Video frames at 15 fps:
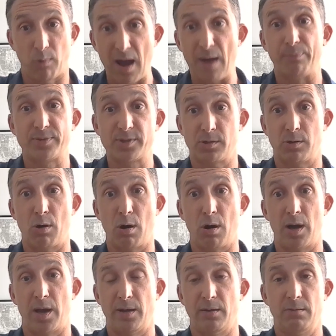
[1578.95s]
reps
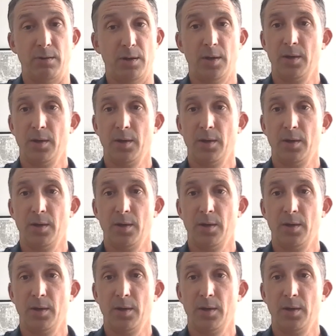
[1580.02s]
on